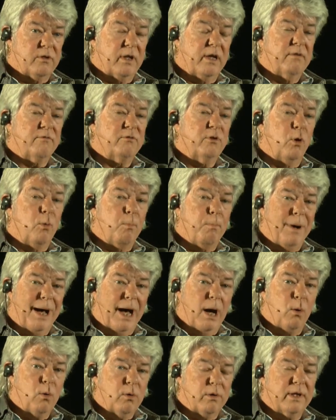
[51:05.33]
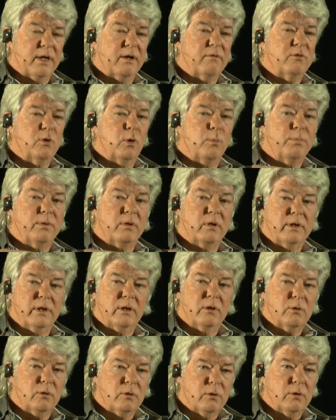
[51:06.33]
they have no power, they have no
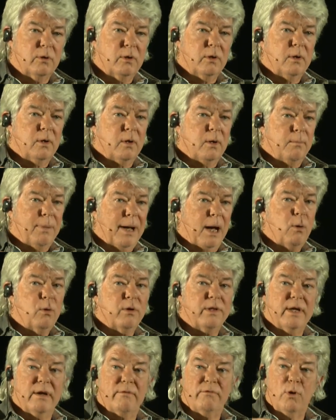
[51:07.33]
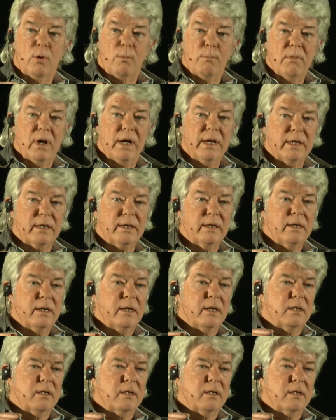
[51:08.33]
political power, they have no money.